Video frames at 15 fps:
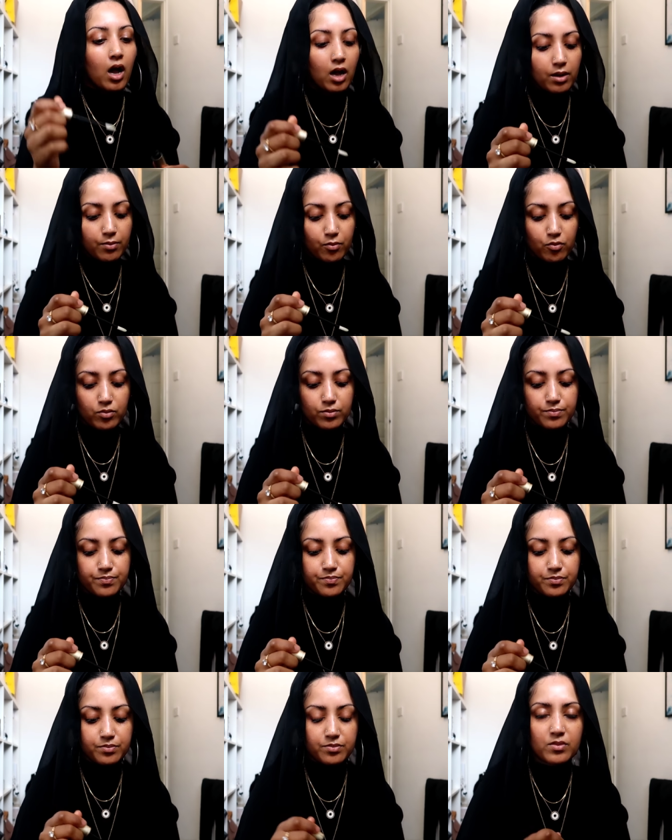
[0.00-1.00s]
Um,
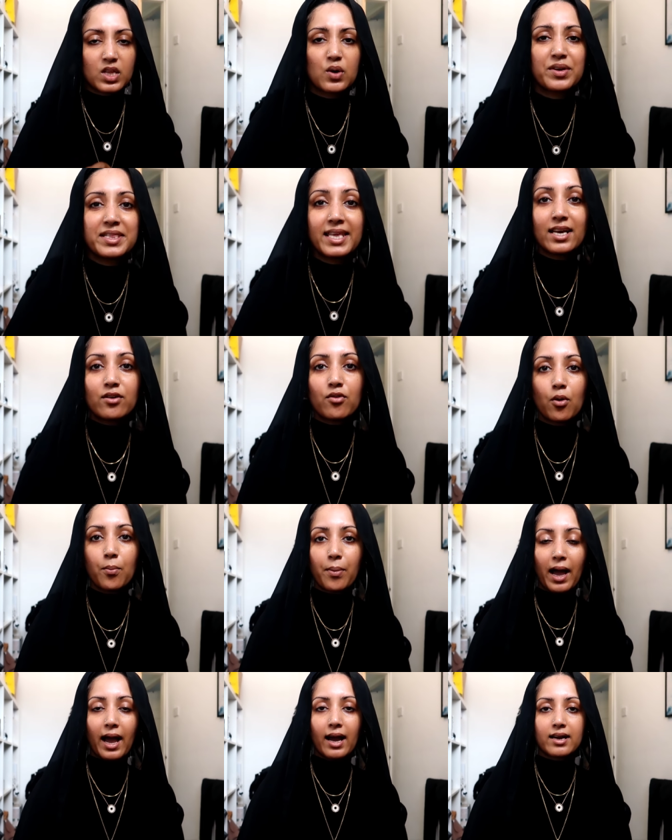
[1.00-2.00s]
when they grow
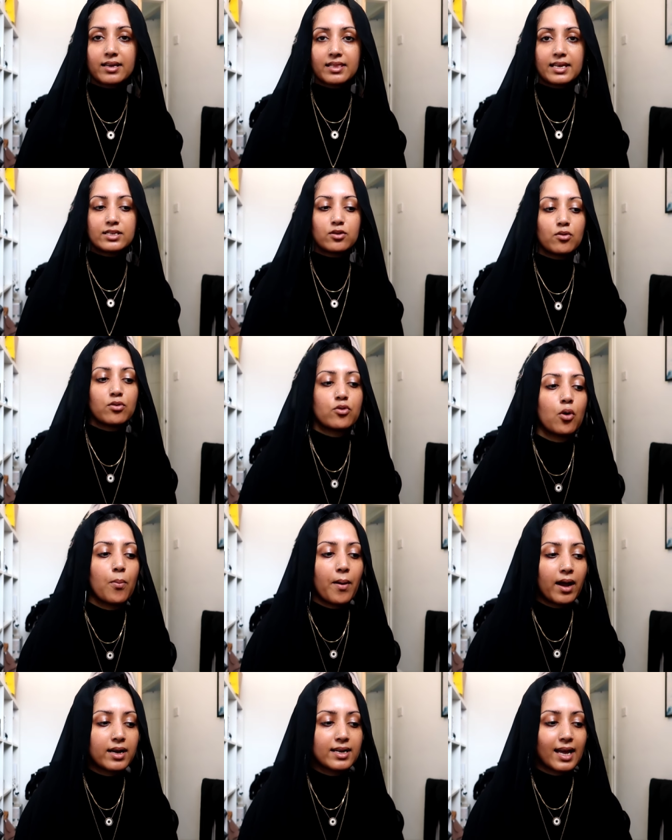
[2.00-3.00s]
back, they don't grow
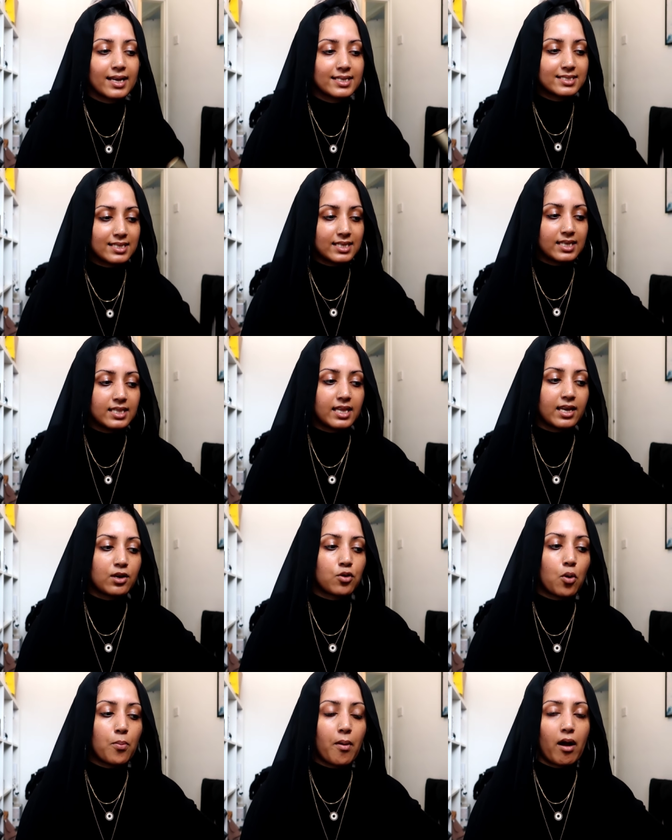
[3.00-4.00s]
back nicely. They
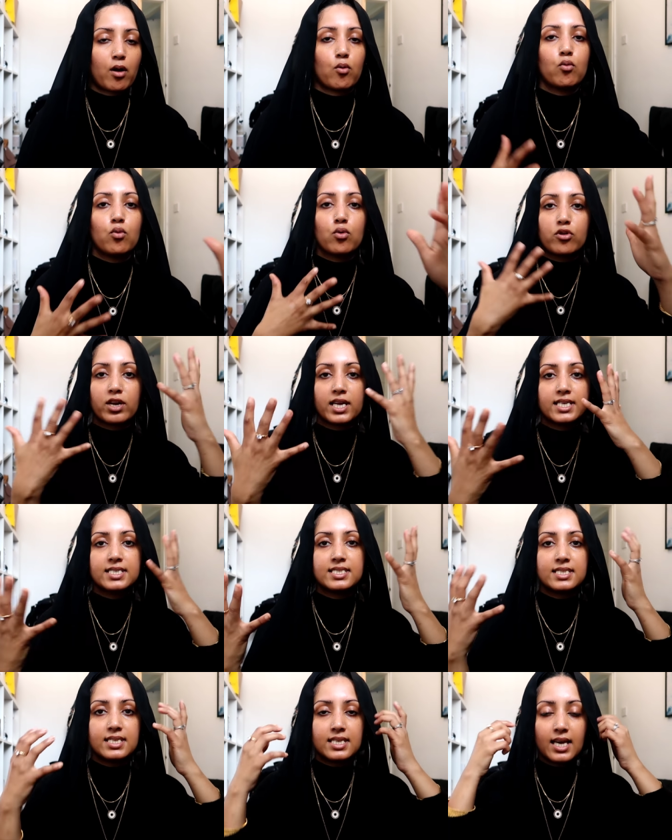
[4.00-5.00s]
grow back all
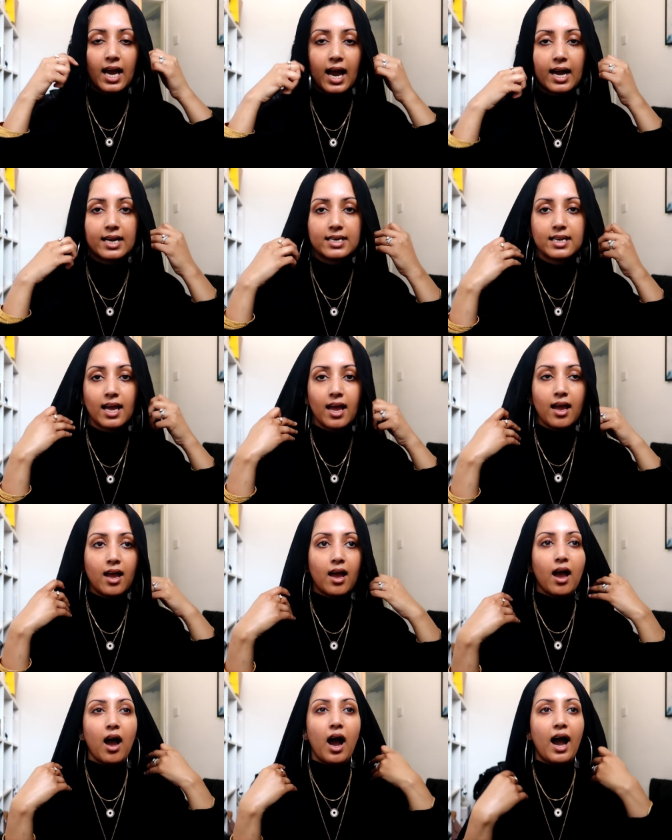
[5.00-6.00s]
crazy and
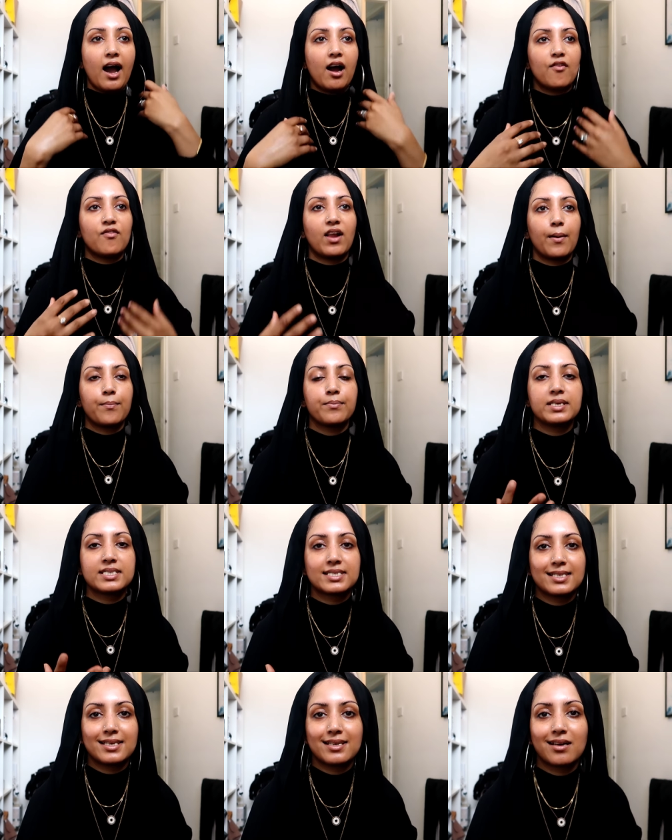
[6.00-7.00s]
I have like
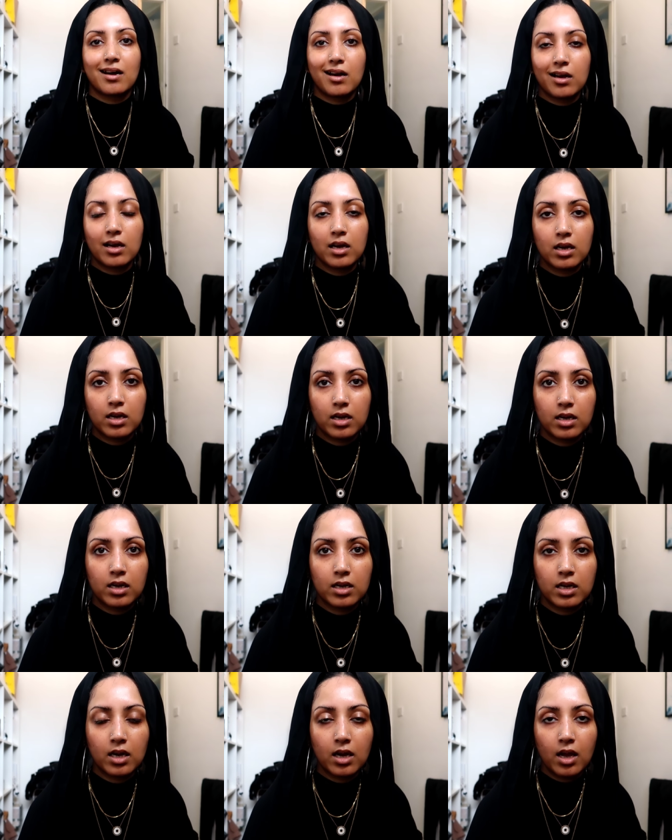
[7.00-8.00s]
missing
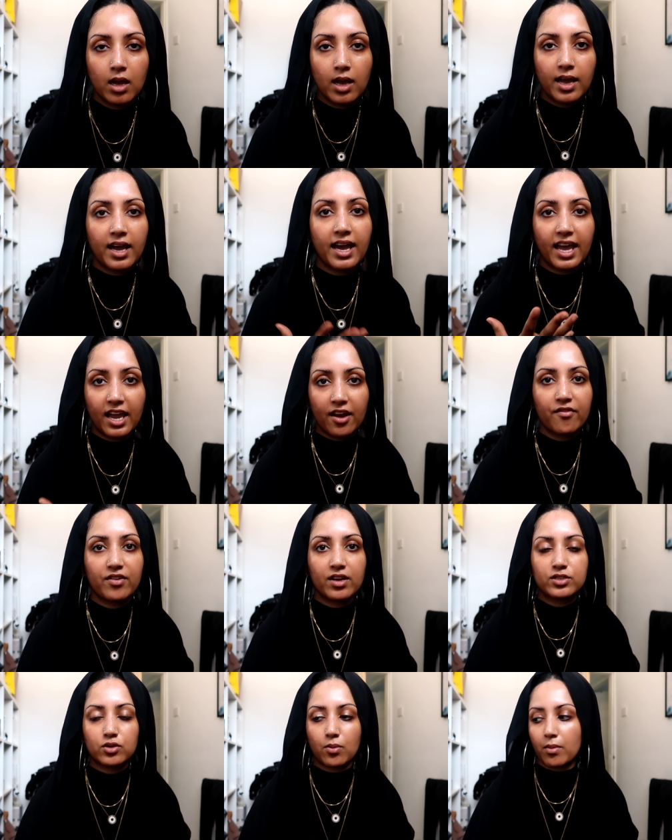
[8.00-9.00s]

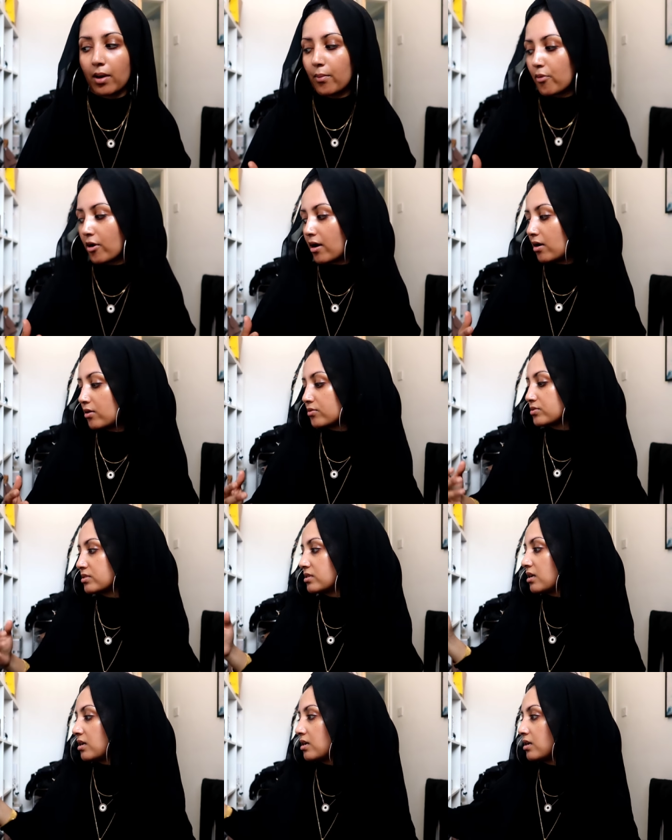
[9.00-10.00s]
areas on my
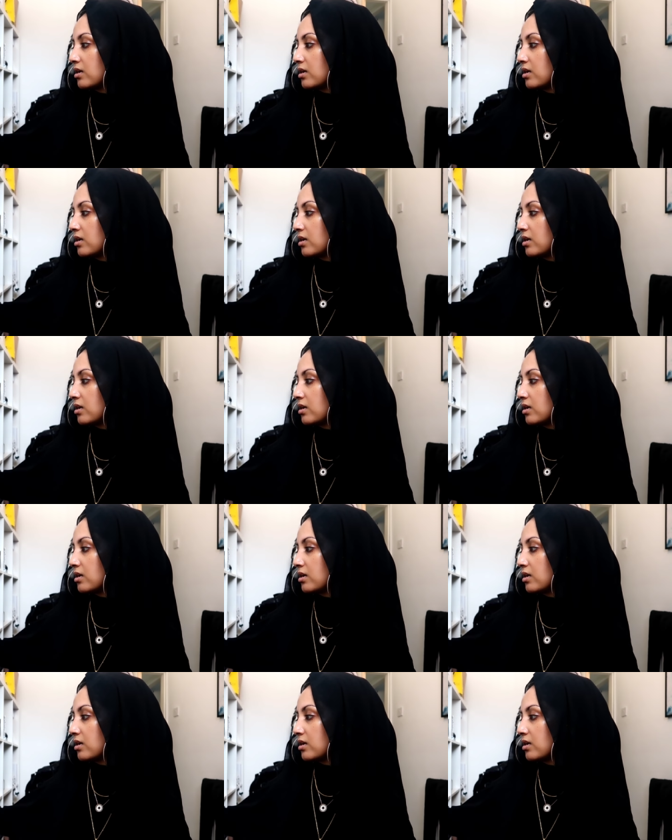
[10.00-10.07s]
brows